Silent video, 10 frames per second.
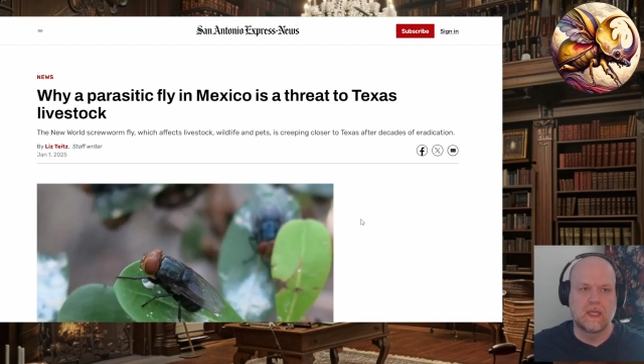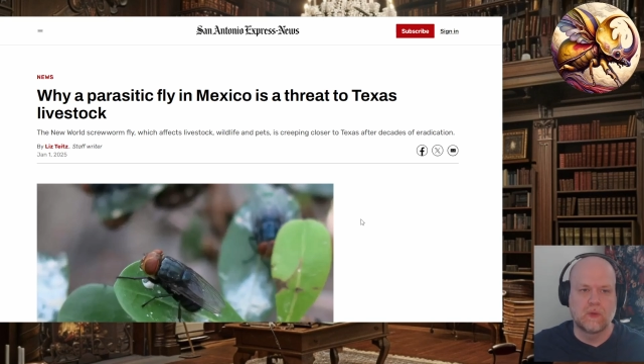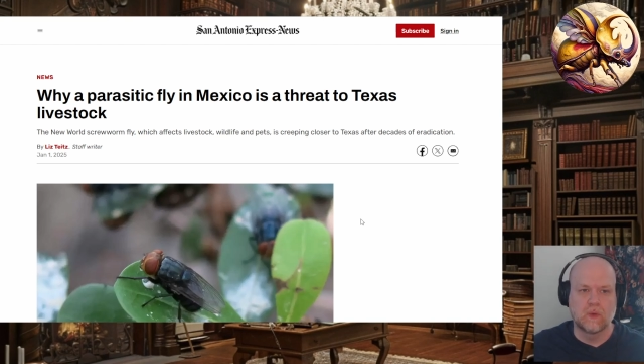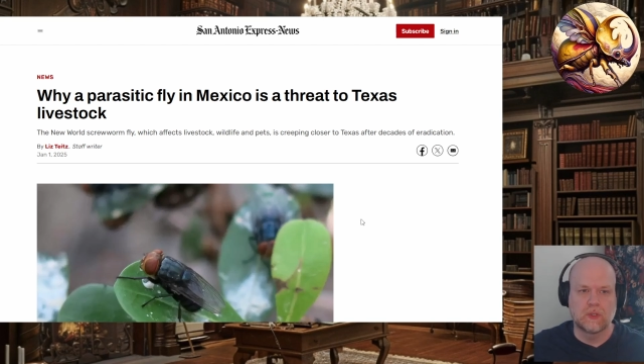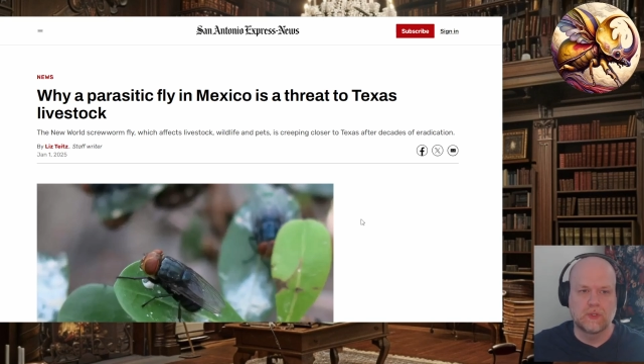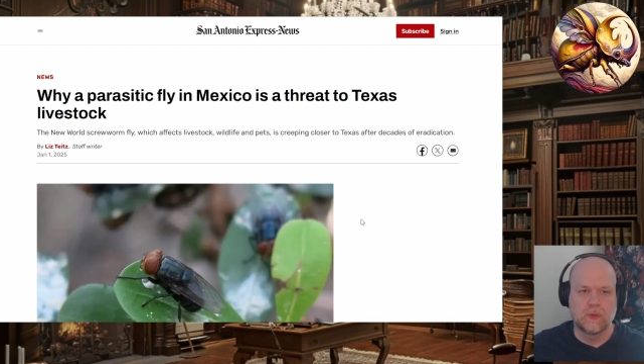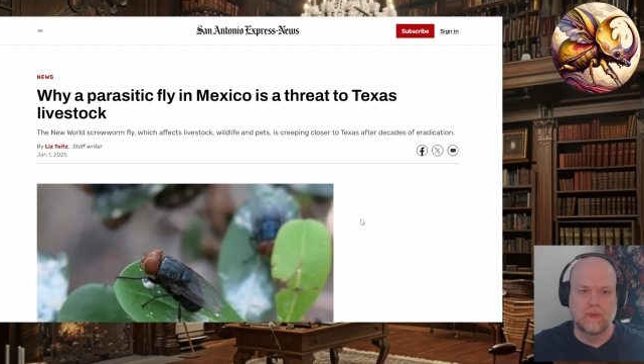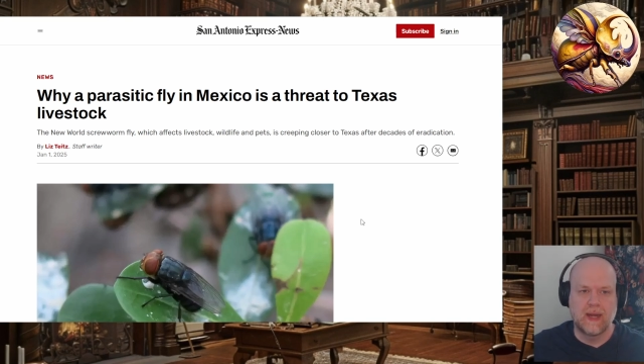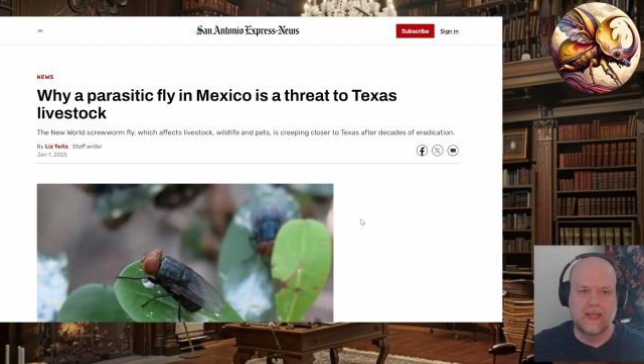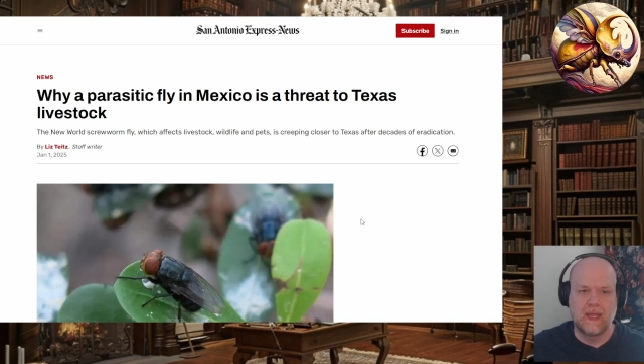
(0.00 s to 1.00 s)
in order to
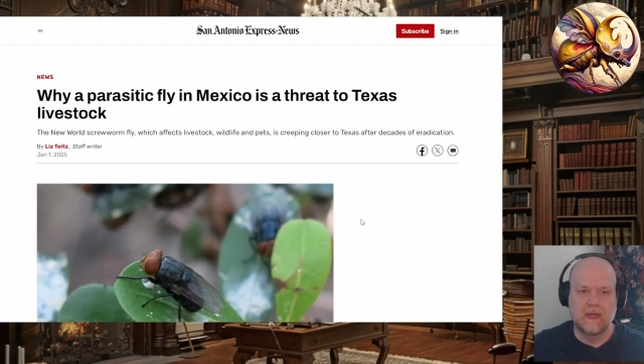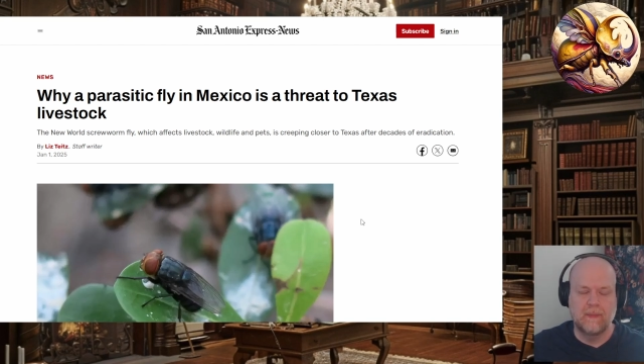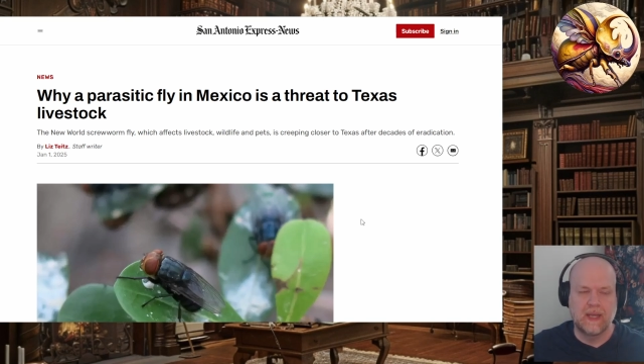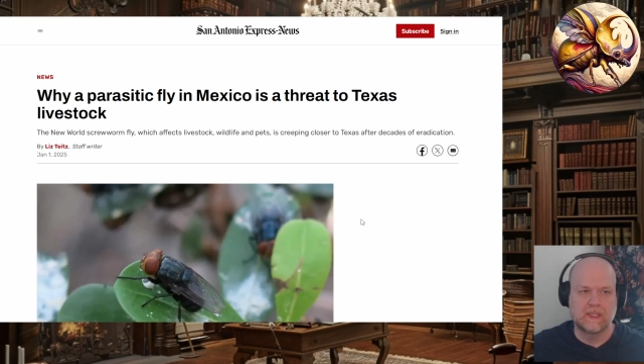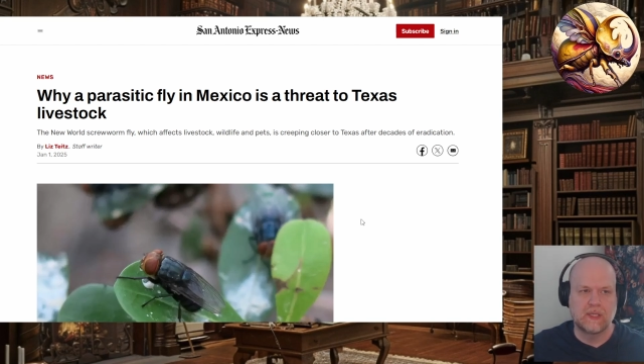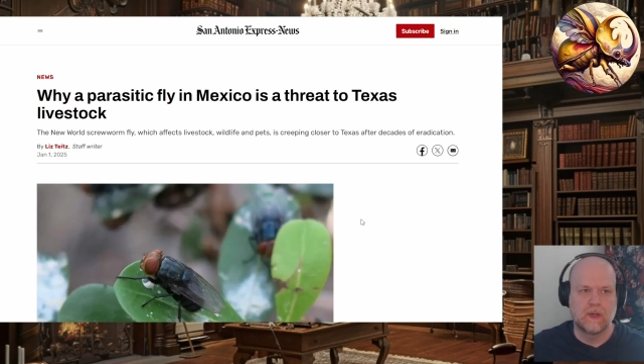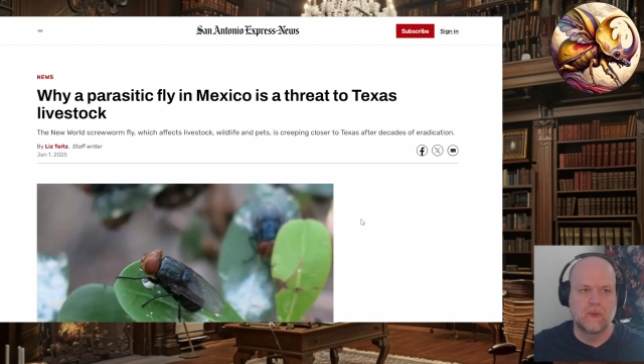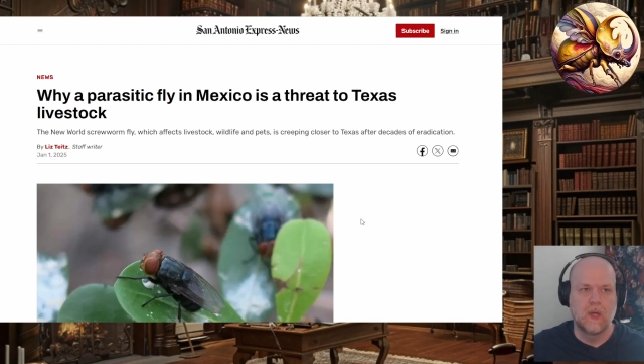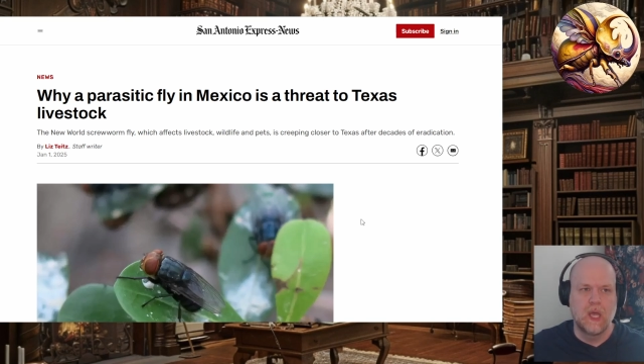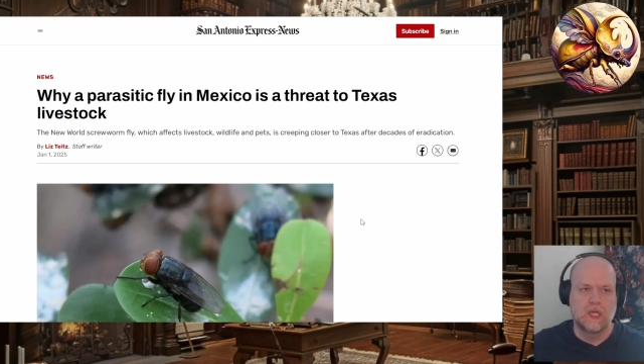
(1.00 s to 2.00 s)
eradicate in
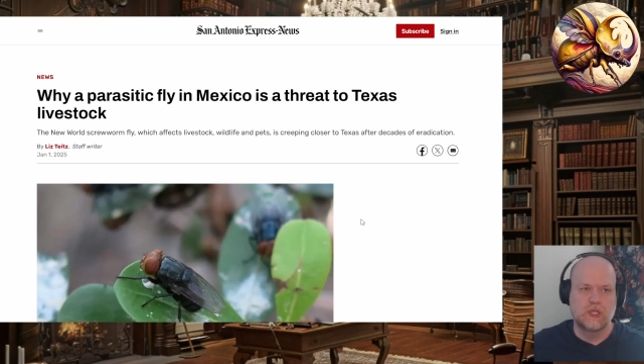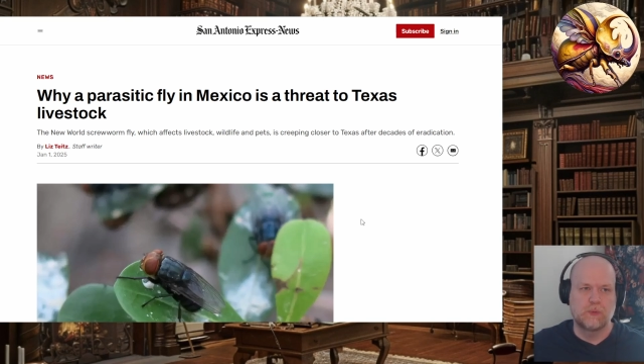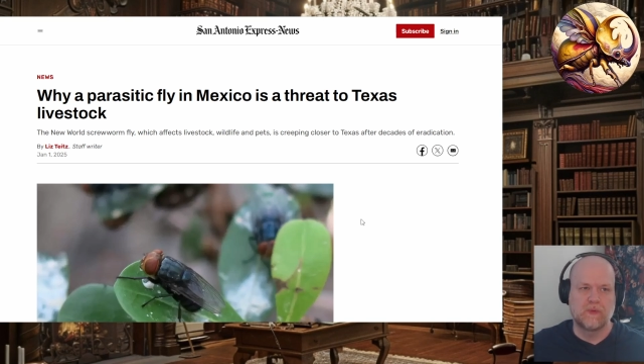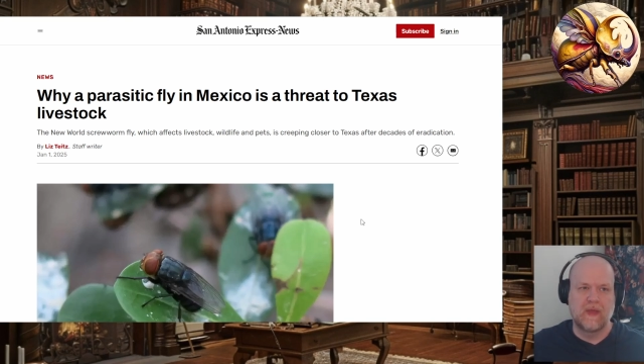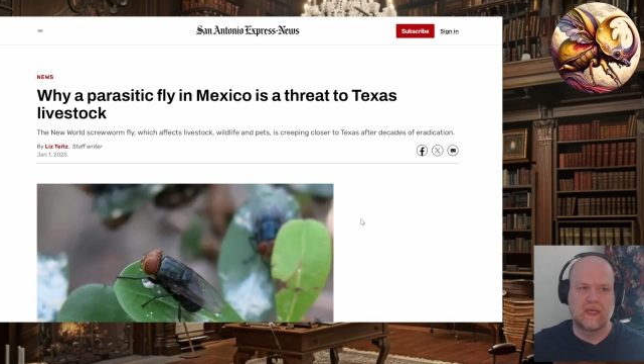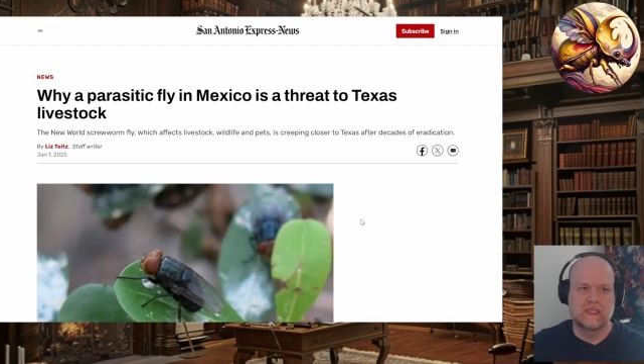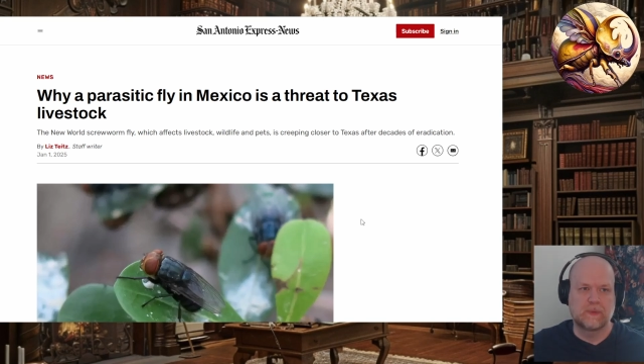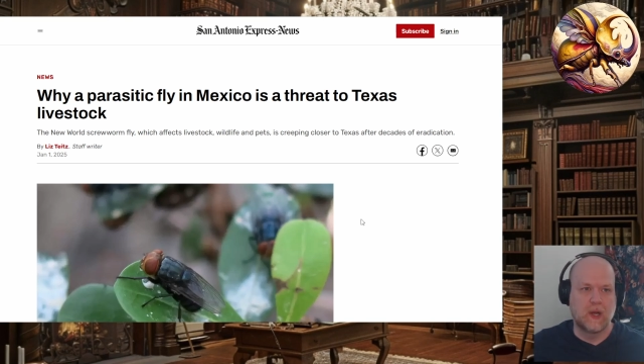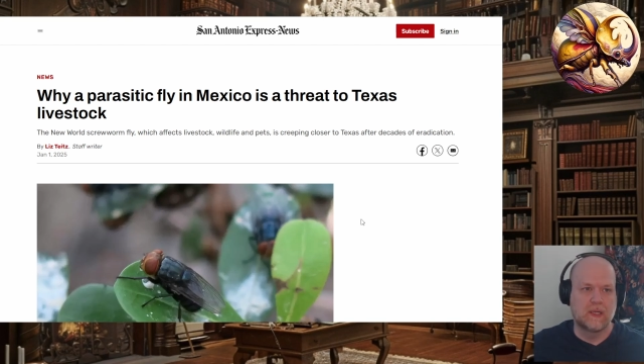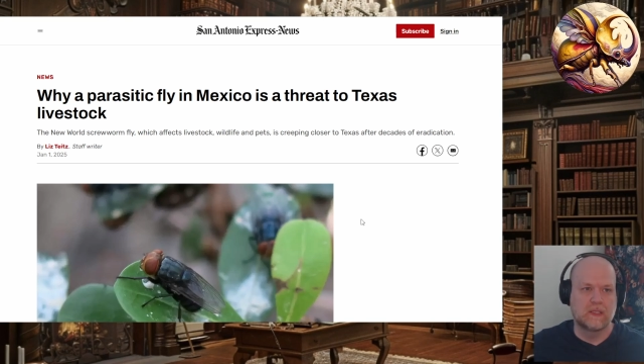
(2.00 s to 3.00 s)
Mexico to prevent it
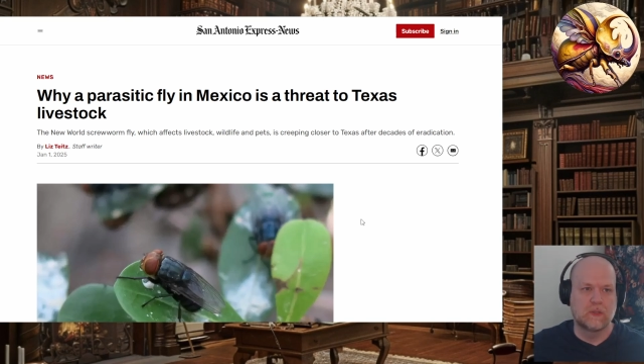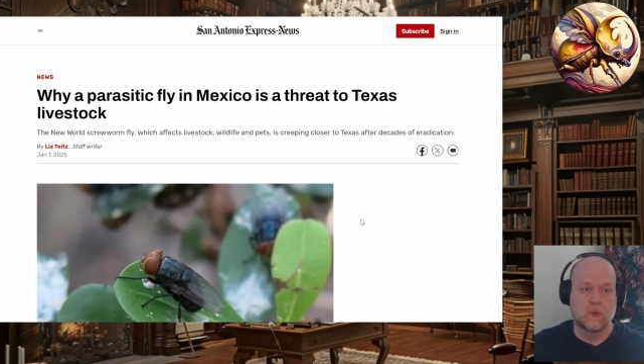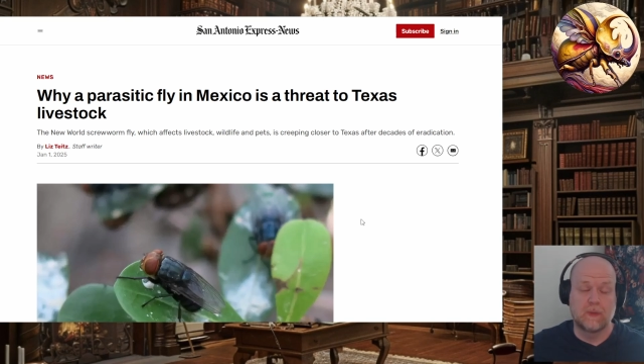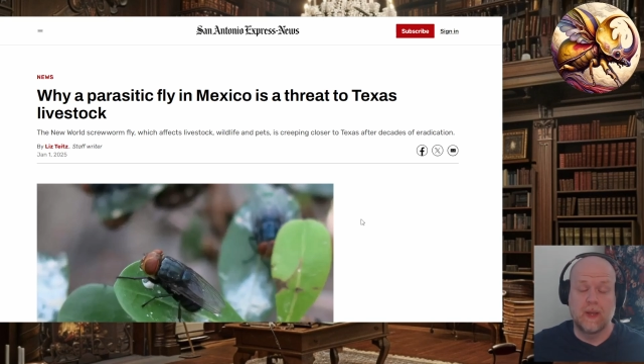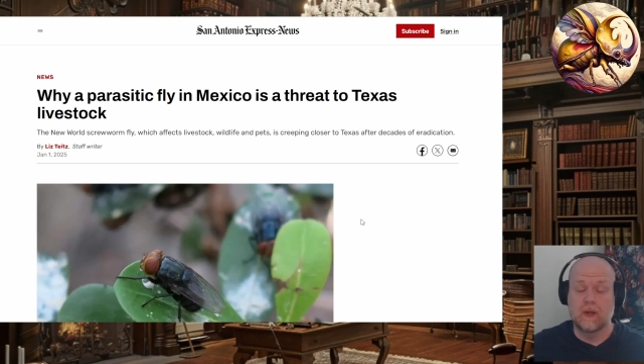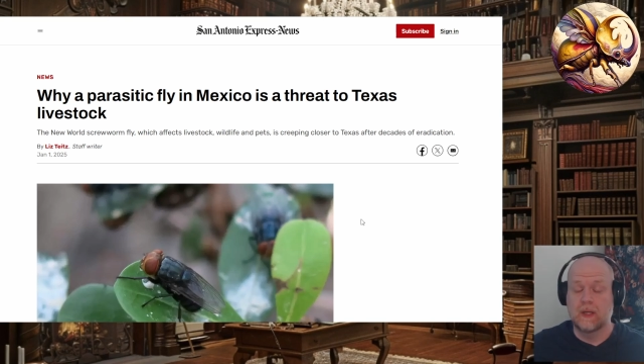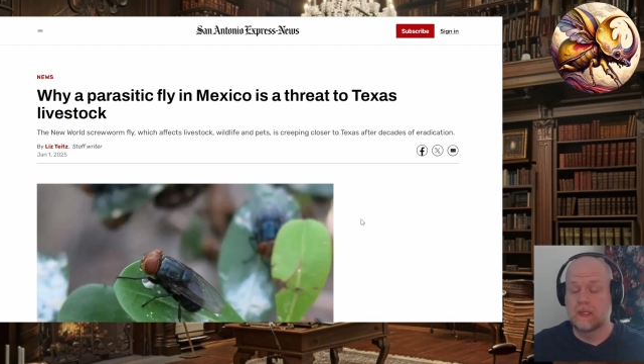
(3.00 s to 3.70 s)
spread into North America,